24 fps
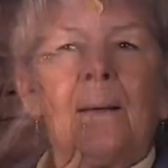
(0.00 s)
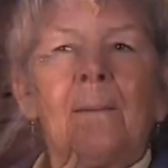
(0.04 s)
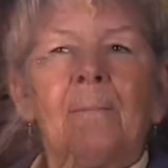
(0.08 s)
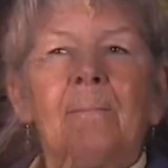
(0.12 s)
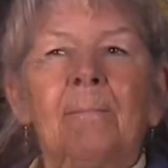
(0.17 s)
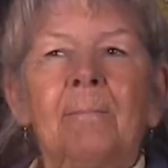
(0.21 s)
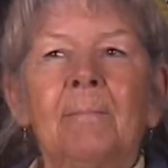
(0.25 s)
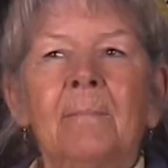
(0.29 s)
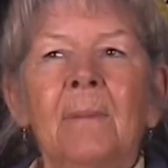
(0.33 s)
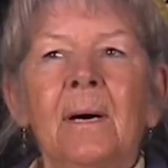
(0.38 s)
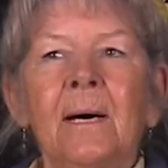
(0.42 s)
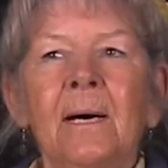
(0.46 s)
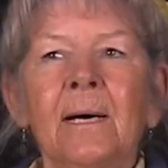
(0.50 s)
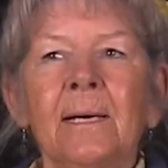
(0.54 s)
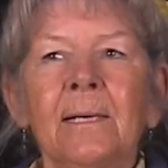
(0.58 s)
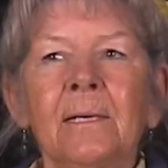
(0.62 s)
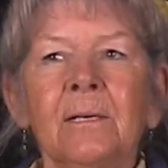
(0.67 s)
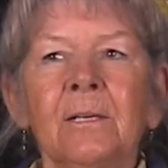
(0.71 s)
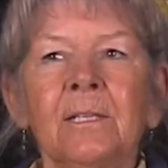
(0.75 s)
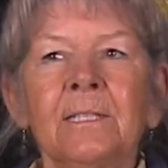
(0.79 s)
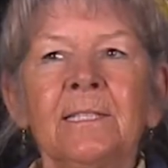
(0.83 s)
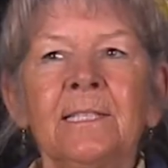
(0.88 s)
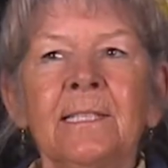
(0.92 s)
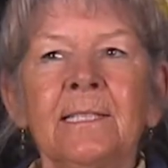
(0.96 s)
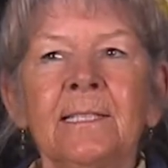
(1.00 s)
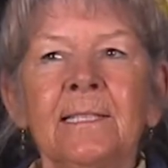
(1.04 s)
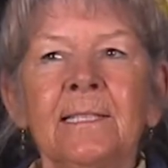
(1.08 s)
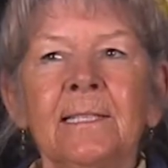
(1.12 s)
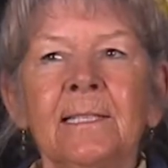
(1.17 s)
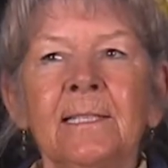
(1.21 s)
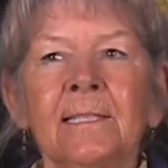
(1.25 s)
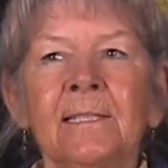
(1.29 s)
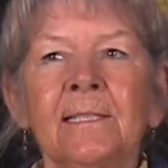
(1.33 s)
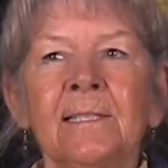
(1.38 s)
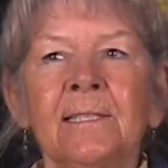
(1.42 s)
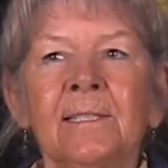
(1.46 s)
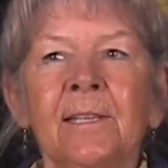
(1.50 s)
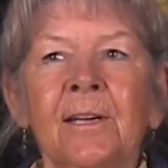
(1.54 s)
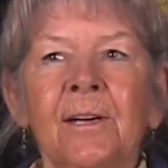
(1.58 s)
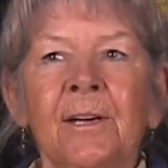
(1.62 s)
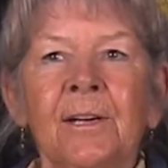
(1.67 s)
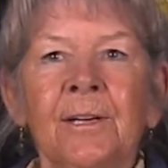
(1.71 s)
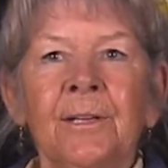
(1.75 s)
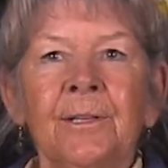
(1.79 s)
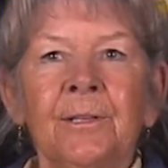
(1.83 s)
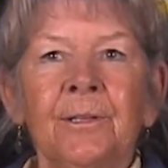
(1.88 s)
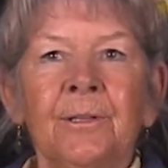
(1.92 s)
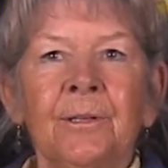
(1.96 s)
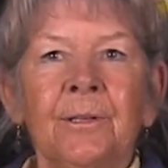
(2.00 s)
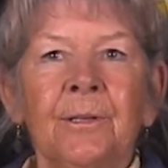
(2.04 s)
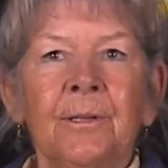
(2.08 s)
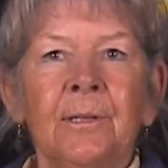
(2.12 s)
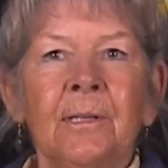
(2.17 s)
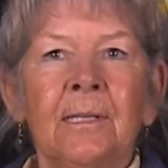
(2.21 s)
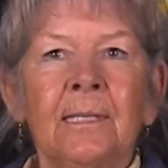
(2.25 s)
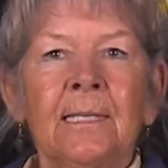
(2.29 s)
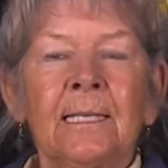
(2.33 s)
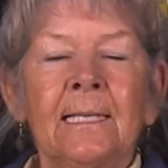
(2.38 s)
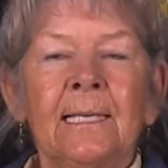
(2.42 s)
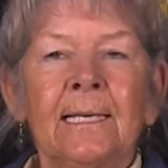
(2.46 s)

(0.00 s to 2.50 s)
My artistic style